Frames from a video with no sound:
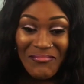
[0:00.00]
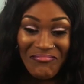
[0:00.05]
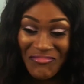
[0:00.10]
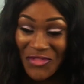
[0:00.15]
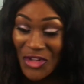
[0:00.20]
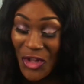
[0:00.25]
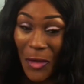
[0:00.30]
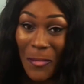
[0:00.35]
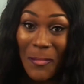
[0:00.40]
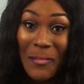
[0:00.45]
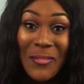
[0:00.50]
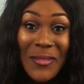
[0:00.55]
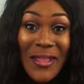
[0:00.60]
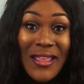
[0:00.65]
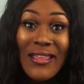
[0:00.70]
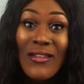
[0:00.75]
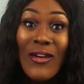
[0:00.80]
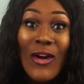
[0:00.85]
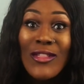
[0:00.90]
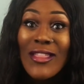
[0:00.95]
you know,
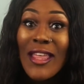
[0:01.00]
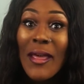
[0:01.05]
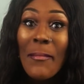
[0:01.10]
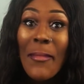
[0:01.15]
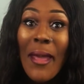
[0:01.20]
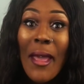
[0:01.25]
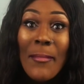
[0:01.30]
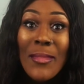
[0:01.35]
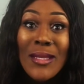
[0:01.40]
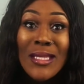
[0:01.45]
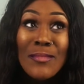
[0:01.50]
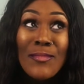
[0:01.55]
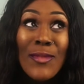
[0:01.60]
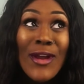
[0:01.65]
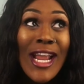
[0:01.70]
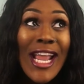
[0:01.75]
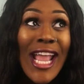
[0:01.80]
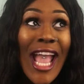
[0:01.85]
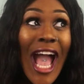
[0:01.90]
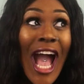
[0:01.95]
got their pepper
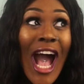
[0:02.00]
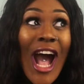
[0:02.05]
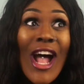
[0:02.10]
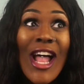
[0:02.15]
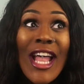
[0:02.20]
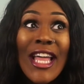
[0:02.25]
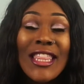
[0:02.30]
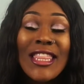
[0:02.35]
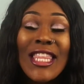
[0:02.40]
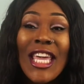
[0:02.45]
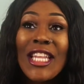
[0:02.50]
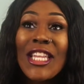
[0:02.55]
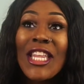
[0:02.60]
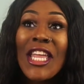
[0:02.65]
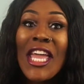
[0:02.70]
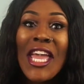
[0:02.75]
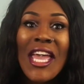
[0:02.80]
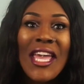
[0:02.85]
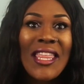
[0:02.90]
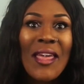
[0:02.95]
spray out, and then
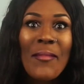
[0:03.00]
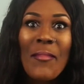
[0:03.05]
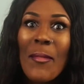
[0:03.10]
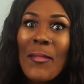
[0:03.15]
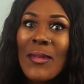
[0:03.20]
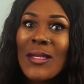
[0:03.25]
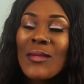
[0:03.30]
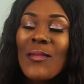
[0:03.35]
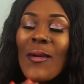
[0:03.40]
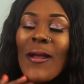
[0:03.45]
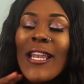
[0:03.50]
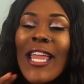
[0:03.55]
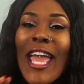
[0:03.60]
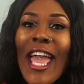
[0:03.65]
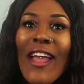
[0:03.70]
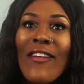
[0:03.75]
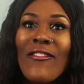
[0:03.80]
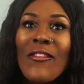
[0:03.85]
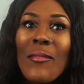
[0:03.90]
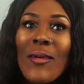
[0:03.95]
they pepper sprayed
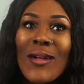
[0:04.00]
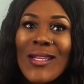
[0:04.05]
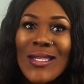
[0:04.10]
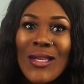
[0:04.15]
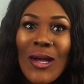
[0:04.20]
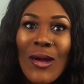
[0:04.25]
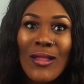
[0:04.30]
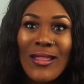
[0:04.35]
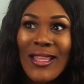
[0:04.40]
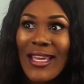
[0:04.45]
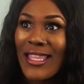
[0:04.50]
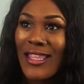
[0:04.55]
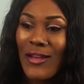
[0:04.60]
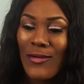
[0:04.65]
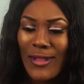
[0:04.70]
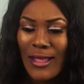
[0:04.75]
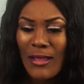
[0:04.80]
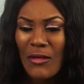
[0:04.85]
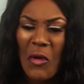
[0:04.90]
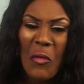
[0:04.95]
everybody's up. Like they were
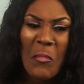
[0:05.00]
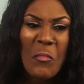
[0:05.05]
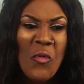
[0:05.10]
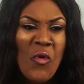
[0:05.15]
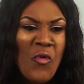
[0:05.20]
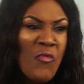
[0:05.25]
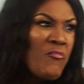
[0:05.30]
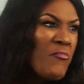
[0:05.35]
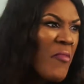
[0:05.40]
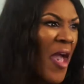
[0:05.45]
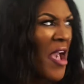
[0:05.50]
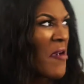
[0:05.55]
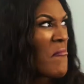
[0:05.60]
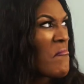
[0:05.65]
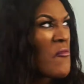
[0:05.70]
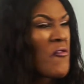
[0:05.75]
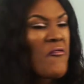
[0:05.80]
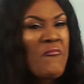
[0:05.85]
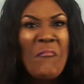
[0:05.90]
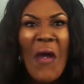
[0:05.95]
like, oh, move back,
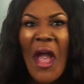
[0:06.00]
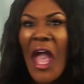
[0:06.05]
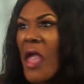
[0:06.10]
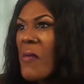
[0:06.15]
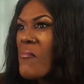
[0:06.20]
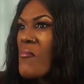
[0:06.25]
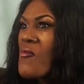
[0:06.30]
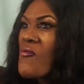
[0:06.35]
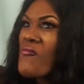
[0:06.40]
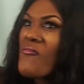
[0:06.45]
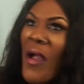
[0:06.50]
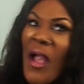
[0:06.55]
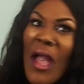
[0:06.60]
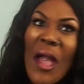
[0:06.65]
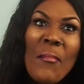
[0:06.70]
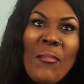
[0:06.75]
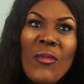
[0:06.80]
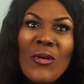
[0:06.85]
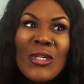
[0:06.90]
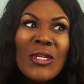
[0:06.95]

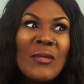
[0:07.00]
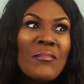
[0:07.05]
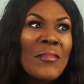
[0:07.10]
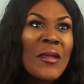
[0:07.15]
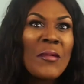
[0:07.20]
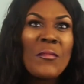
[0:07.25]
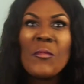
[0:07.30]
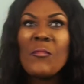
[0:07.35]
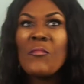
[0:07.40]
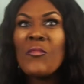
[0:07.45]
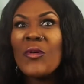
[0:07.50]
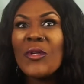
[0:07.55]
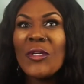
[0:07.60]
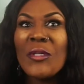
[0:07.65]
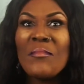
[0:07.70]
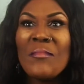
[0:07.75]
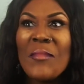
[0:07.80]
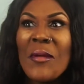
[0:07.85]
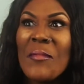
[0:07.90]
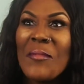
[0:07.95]
pushing
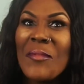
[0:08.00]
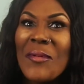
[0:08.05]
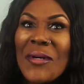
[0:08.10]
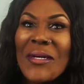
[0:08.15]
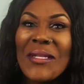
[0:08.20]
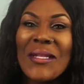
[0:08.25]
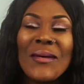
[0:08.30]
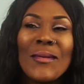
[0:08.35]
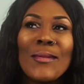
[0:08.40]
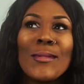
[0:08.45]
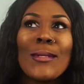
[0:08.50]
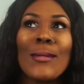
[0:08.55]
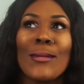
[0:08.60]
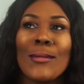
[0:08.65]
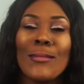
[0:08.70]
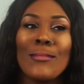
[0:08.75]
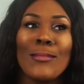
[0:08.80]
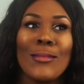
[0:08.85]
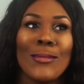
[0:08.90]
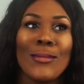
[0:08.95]
people, and I was like,
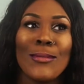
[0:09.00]
oh my